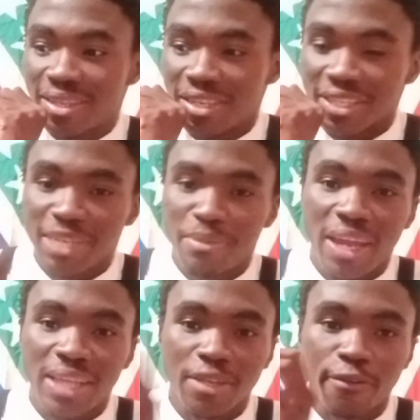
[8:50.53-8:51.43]

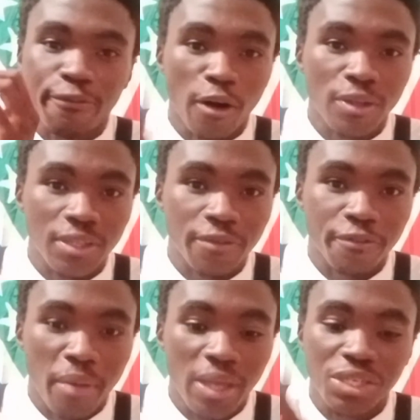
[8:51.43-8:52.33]
disseminating false
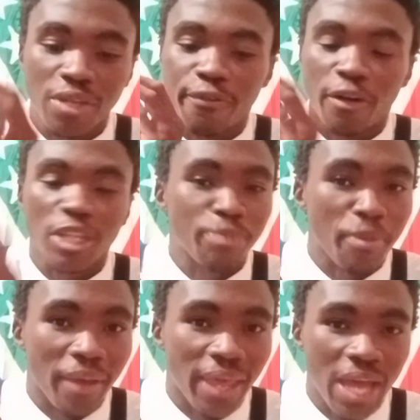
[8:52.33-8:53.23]
information, false
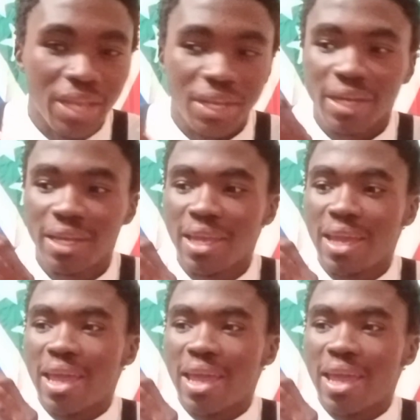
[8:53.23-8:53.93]
propaganda,